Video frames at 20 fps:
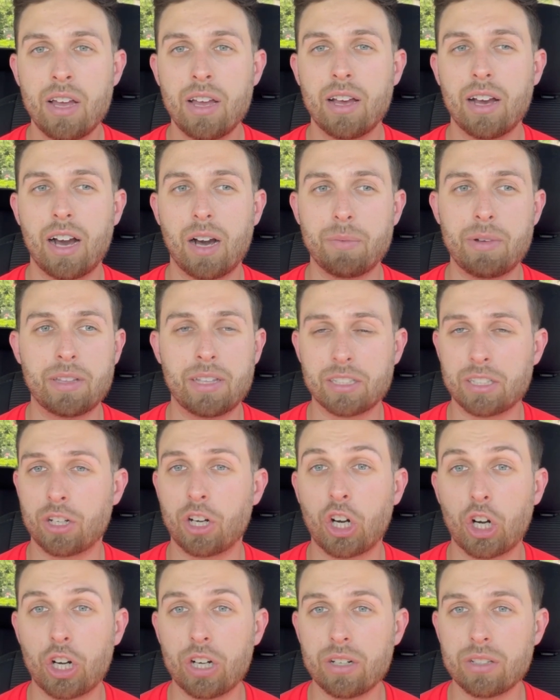It doesn't
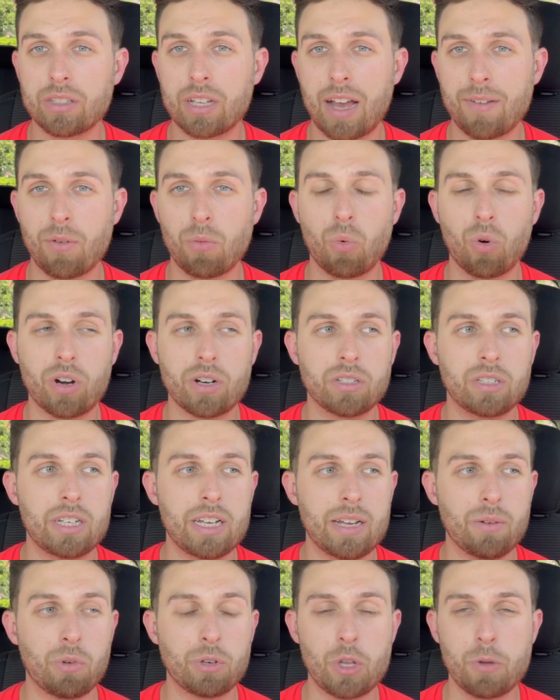hurt to have a
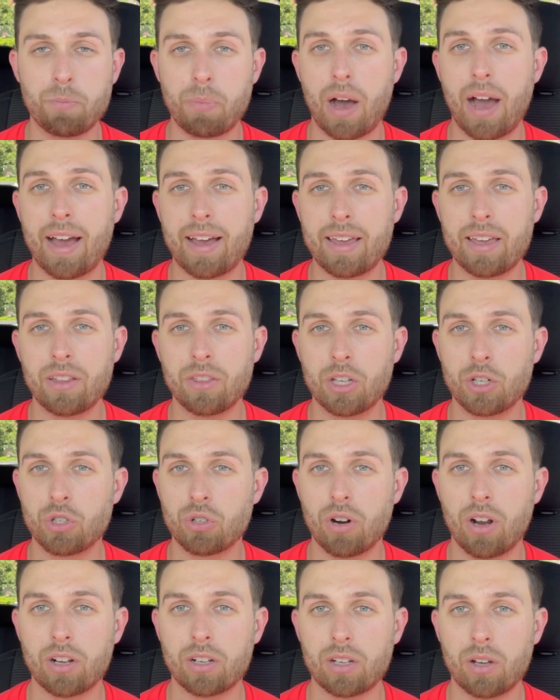warranty. When you buy the
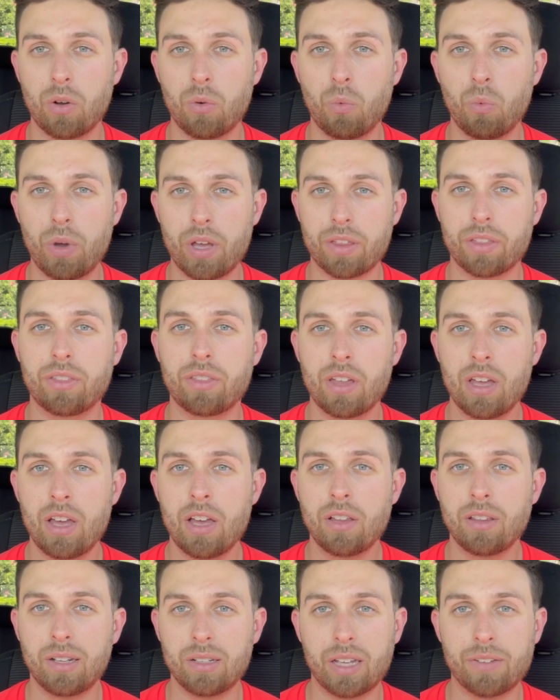truck with
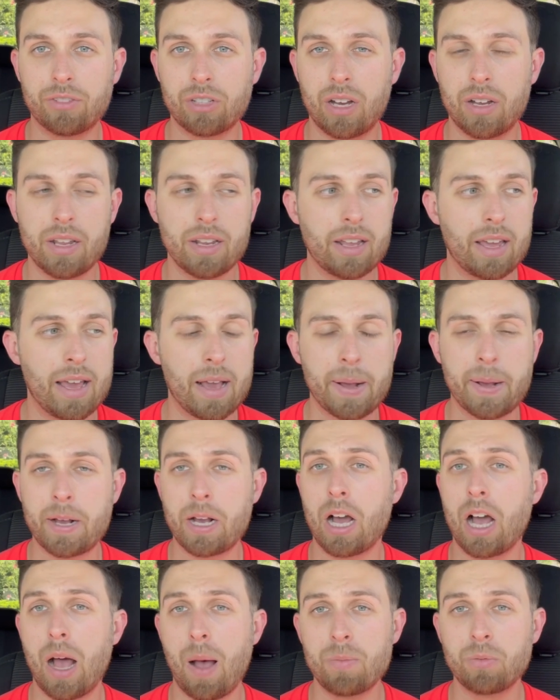the lift on it, it
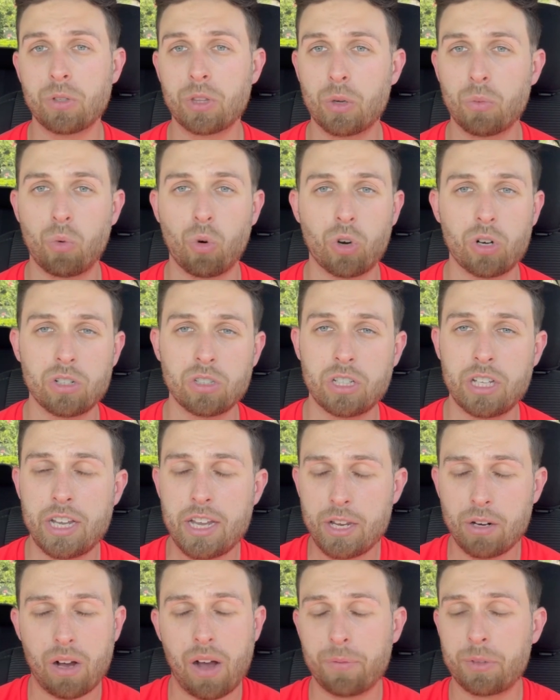comes with a warranty.
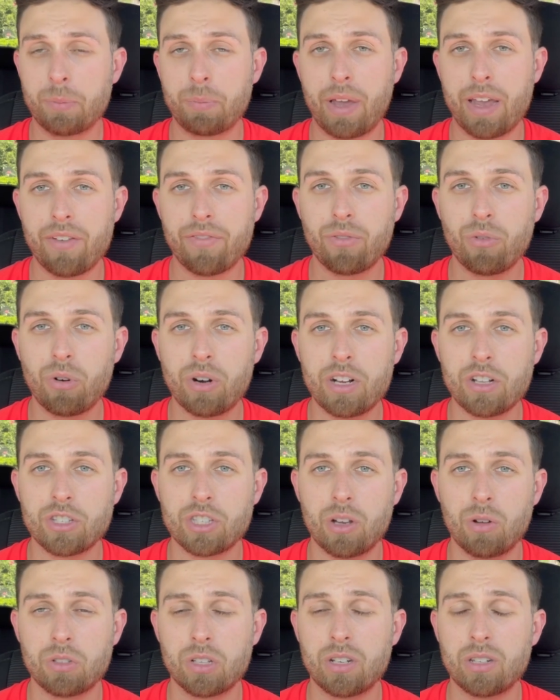You don't have to pay for it.
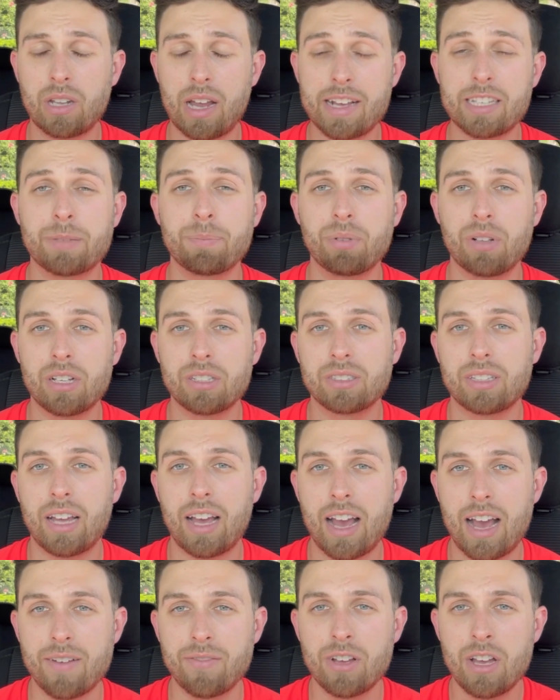So it's a nice plus to
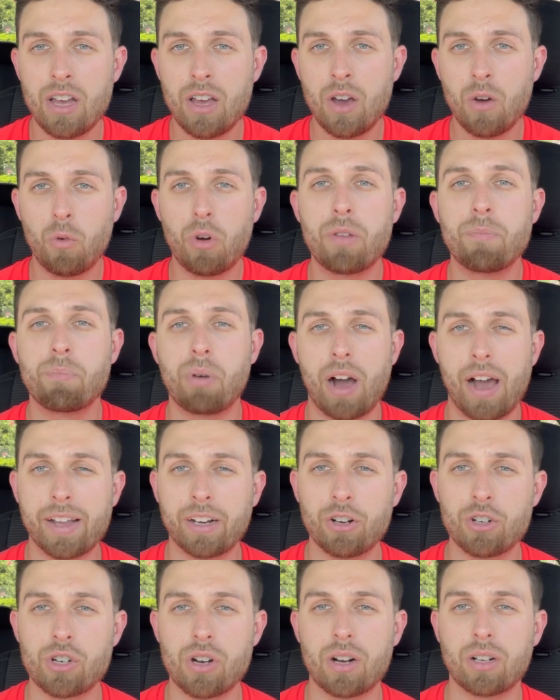have when buying
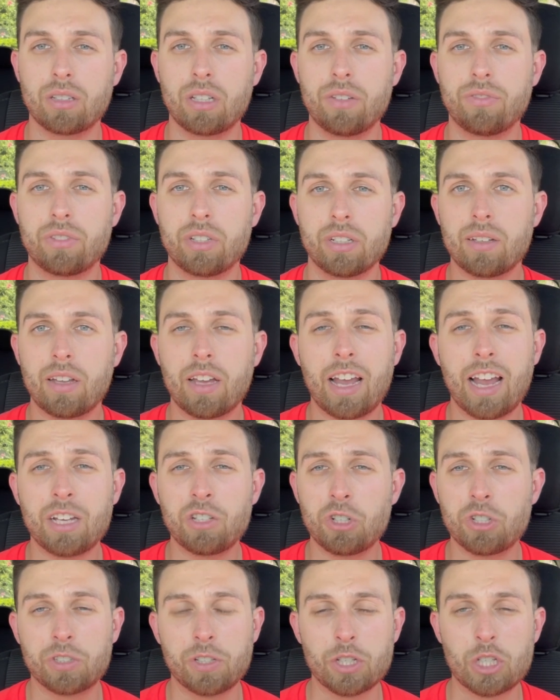your truck lifted. And
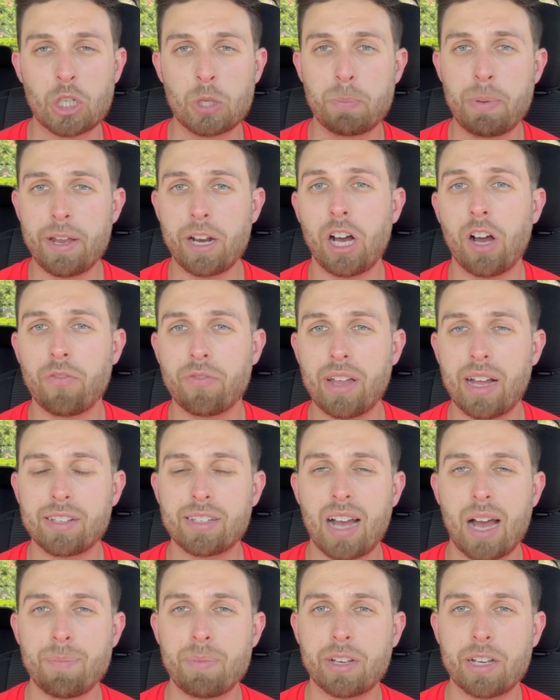just to spin off that
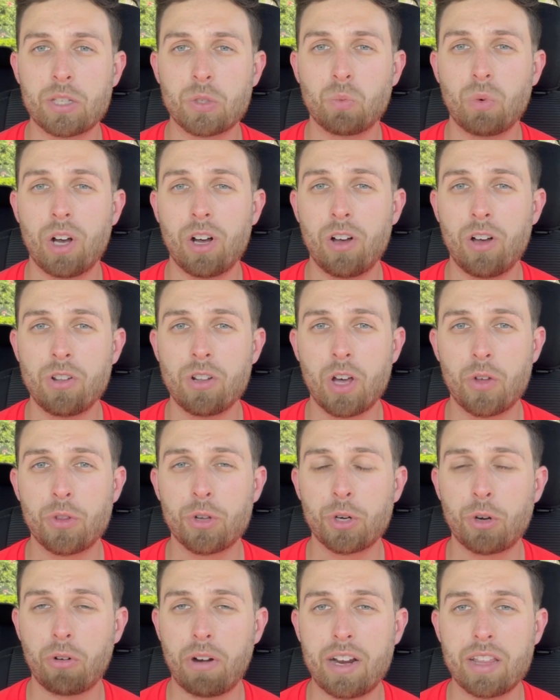topic as well,
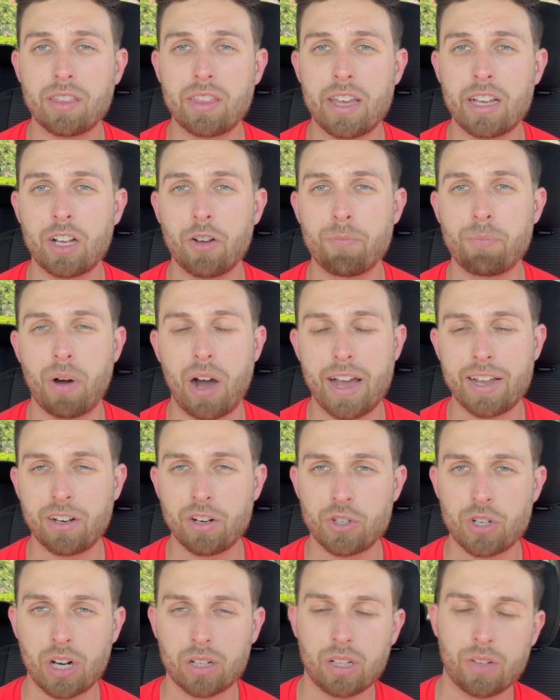another great thing of buying your
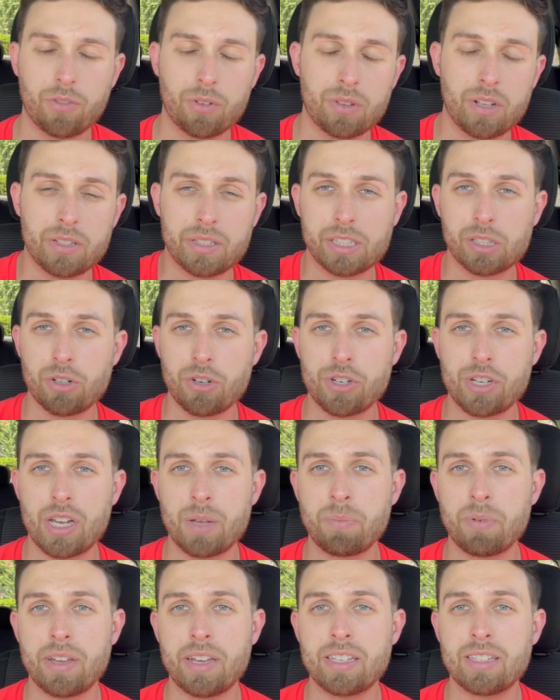truck lifted from the
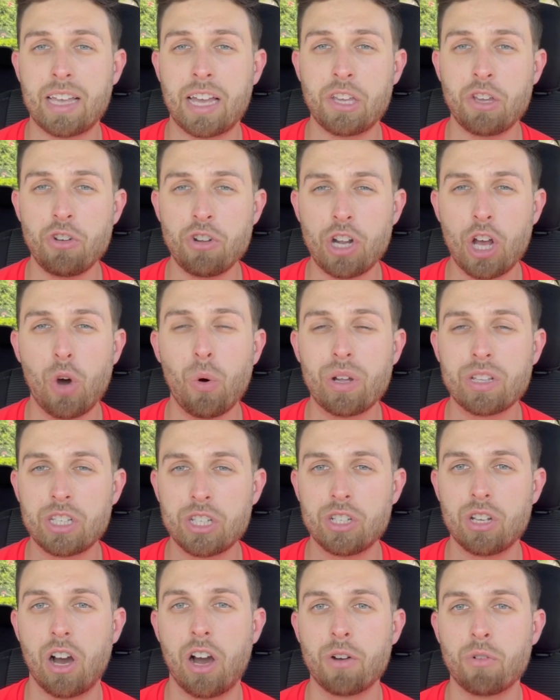dealership is that you know it's
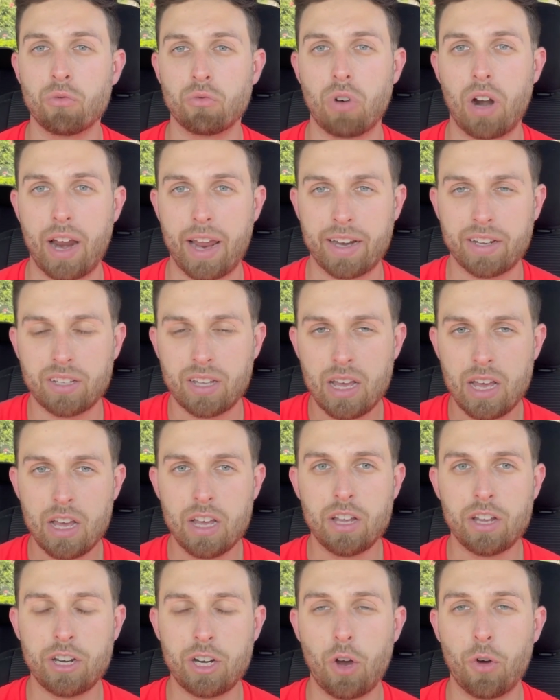done right.
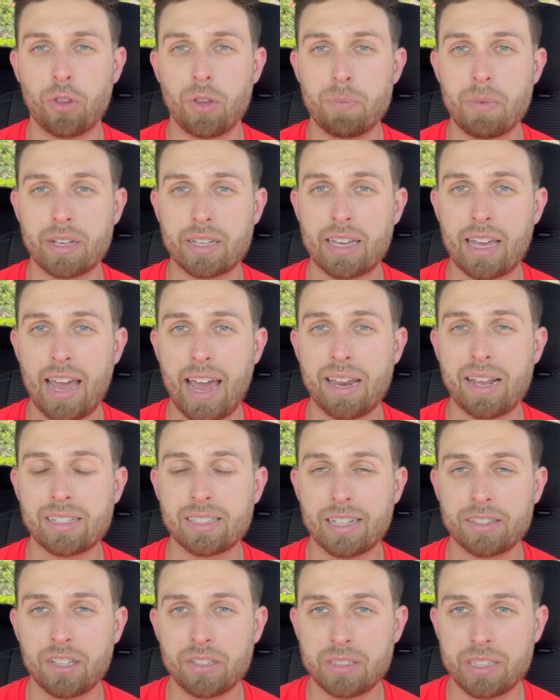You know, the mechanics
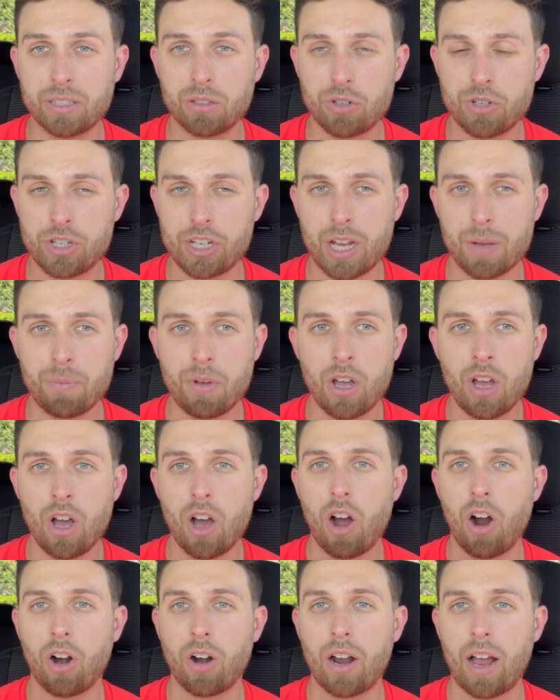at the dealership
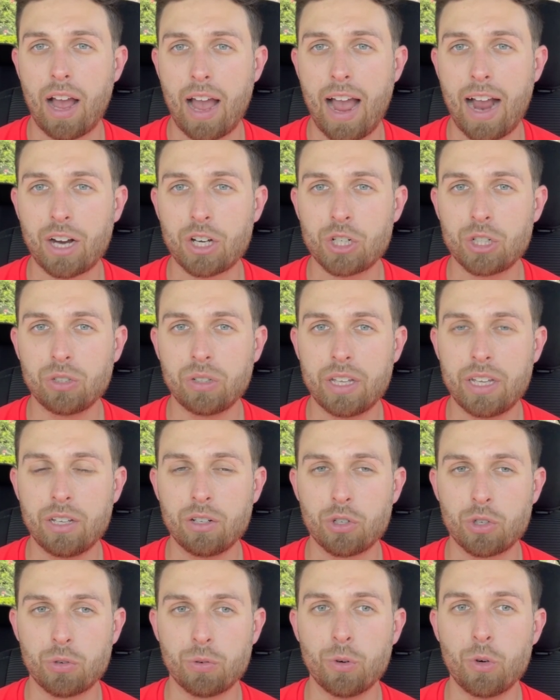are actually
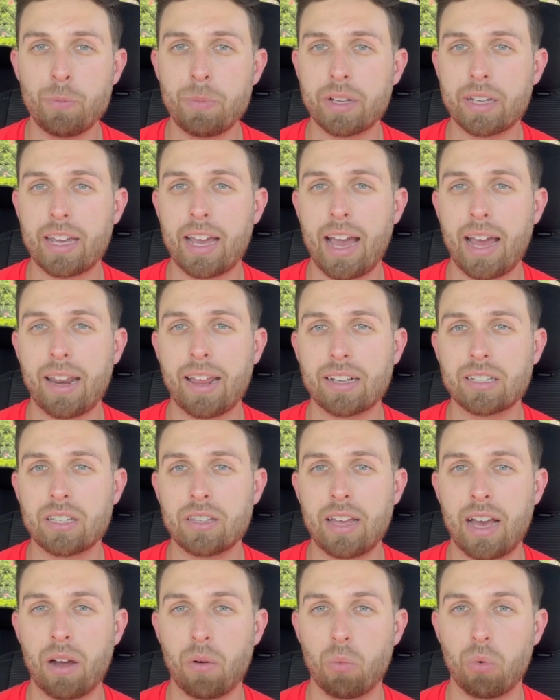true mechanics
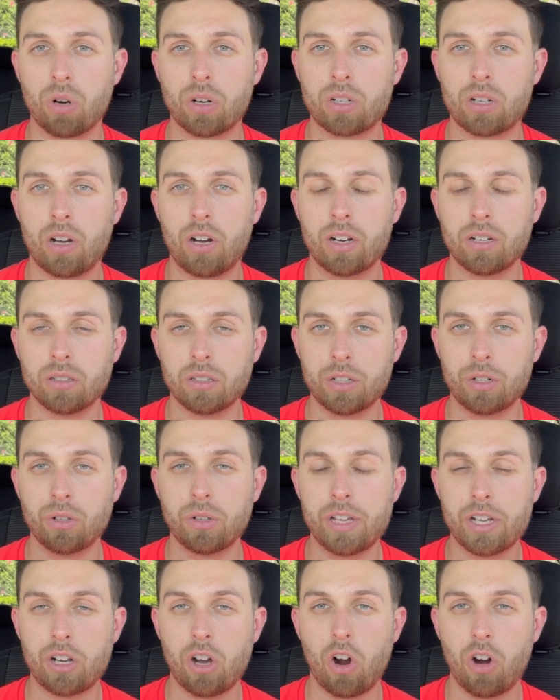that work on
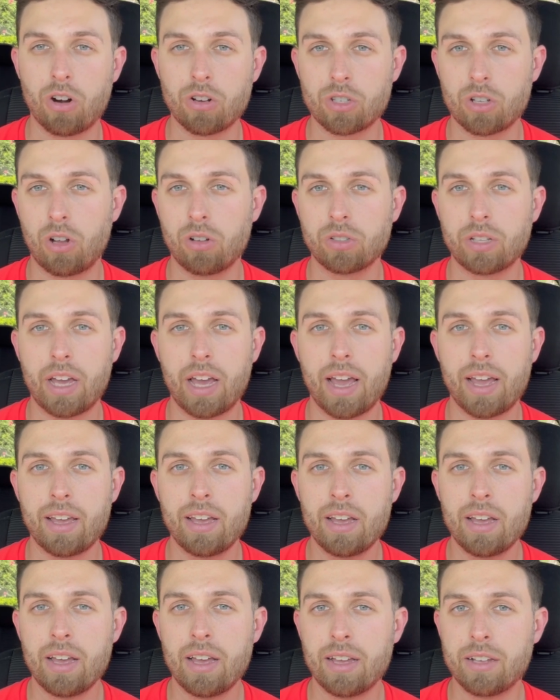literally cars all day,
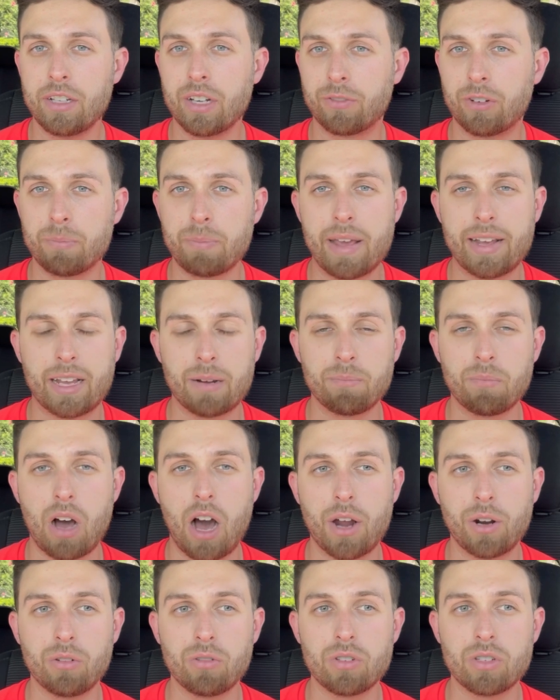different make and
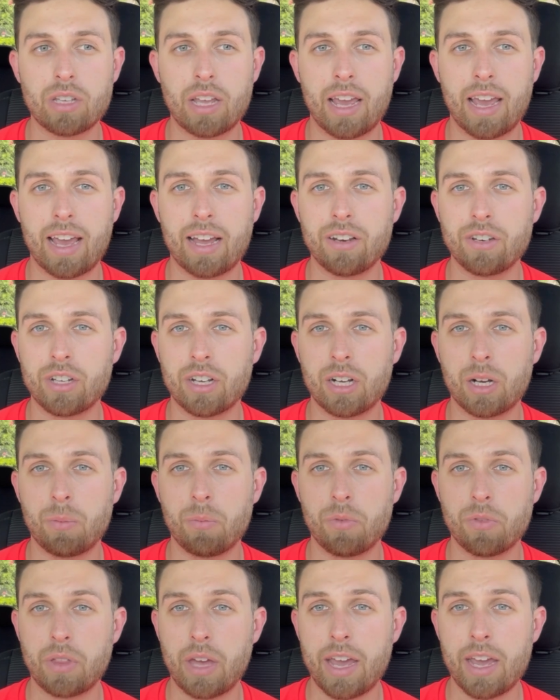models, and
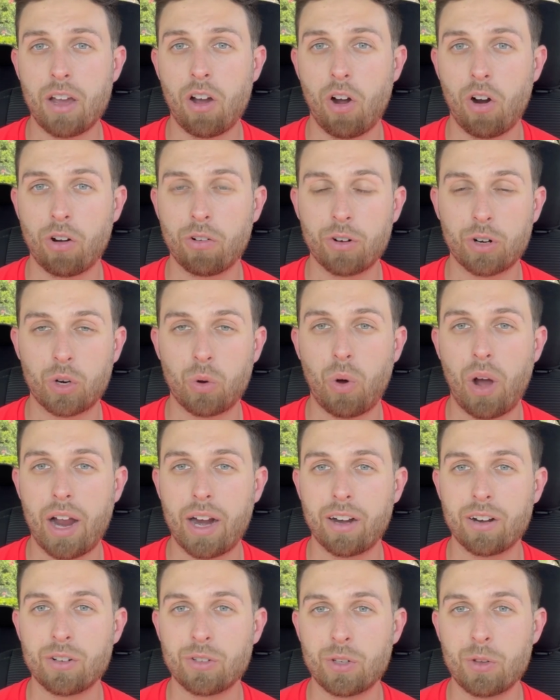they are
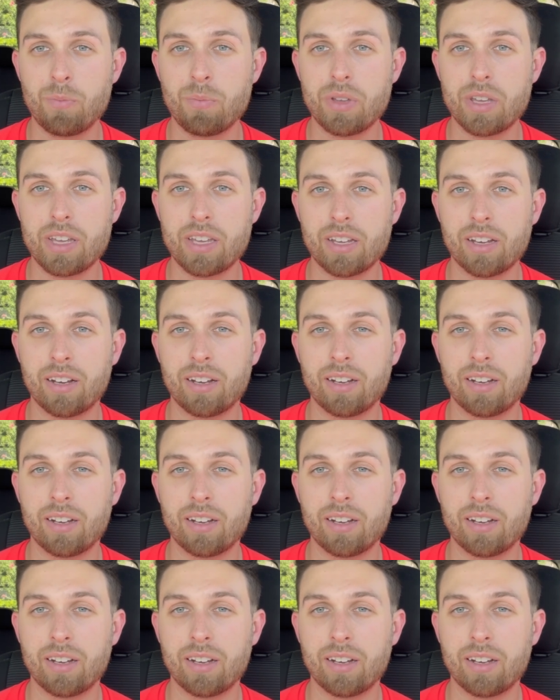required to be